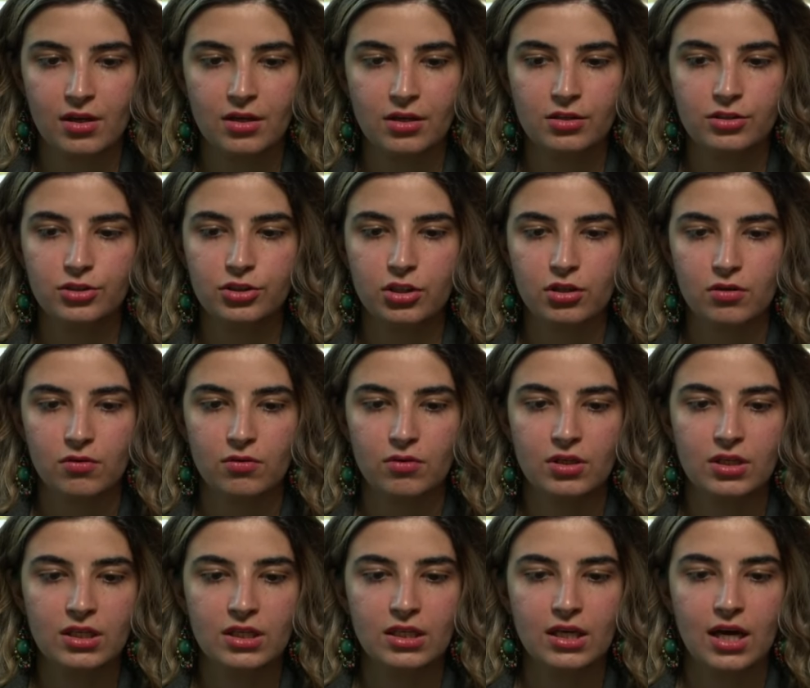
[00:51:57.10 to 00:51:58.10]
So,
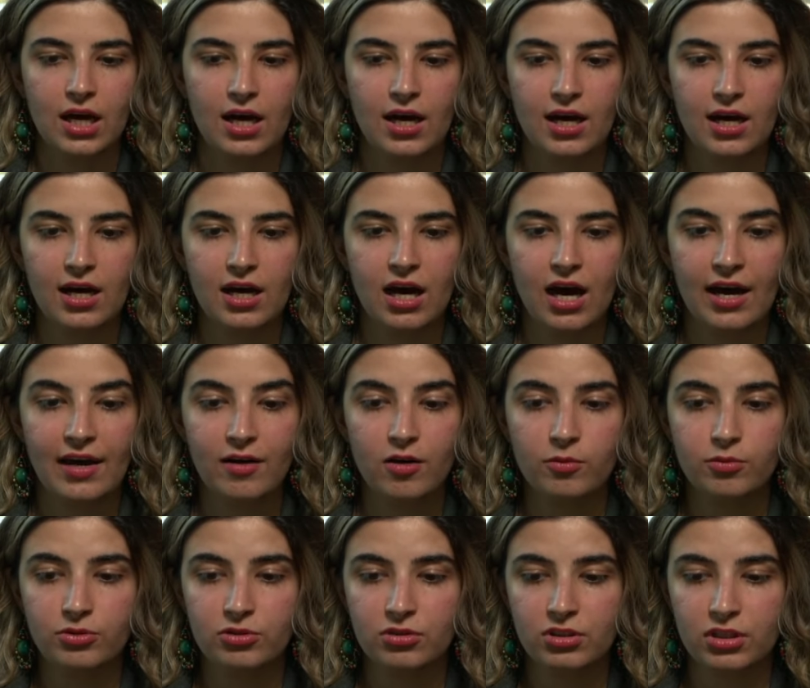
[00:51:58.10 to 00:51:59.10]
uh, I
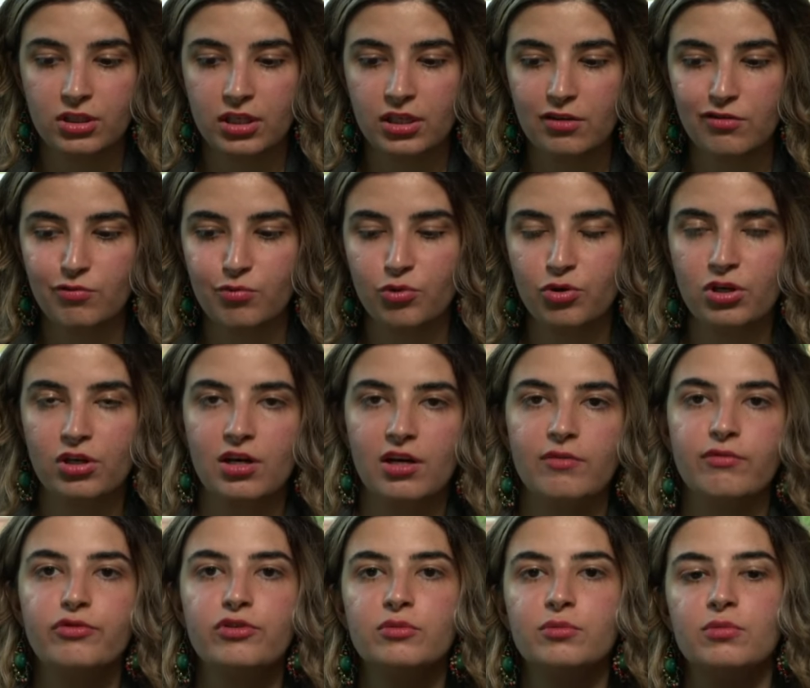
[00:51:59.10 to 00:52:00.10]
hope you are kind of more
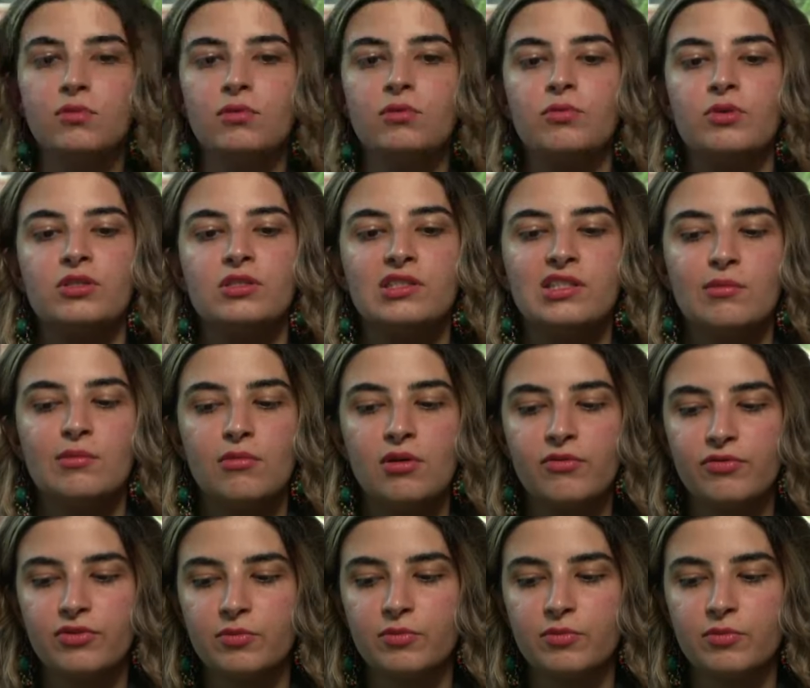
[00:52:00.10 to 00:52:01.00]
comfortable with some of the